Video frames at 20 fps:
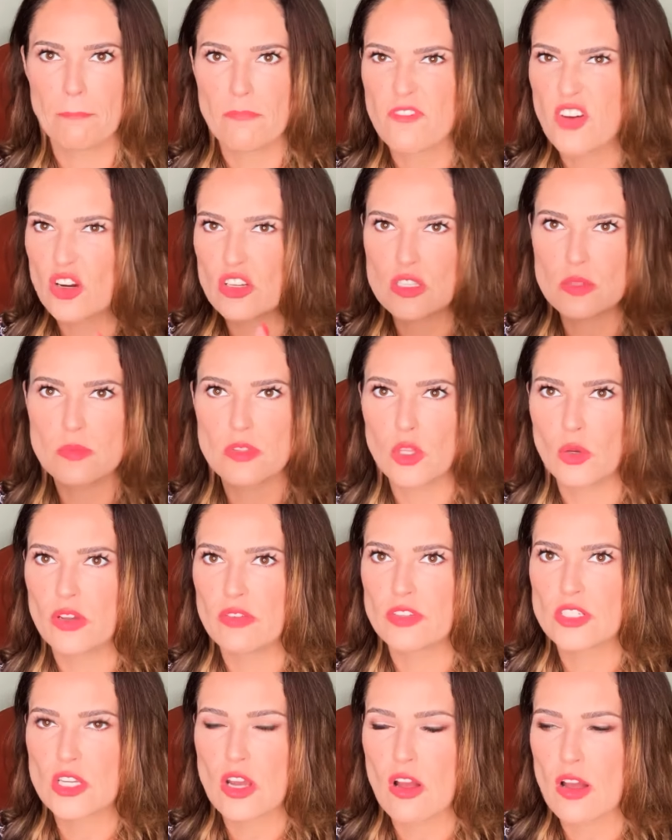First Louis
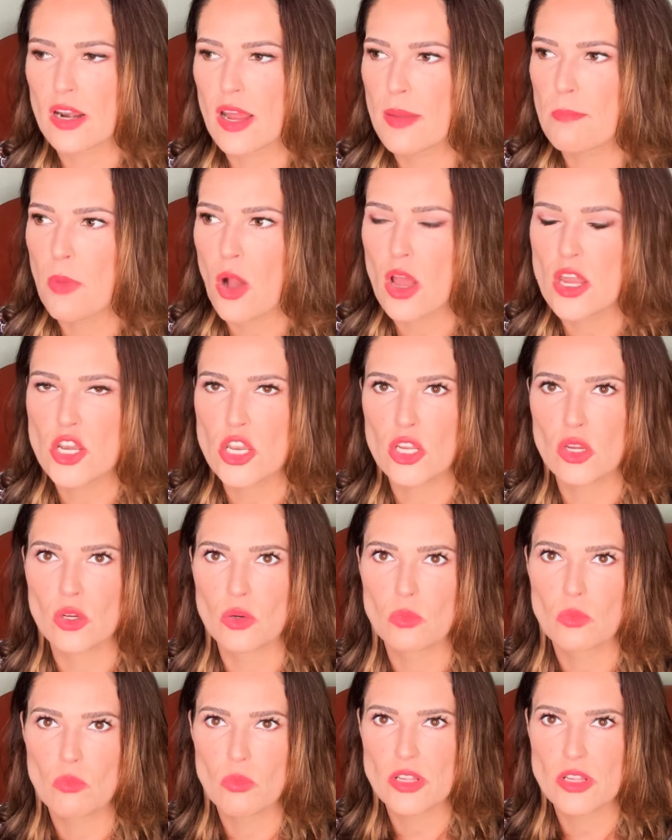Vuitton I bought new.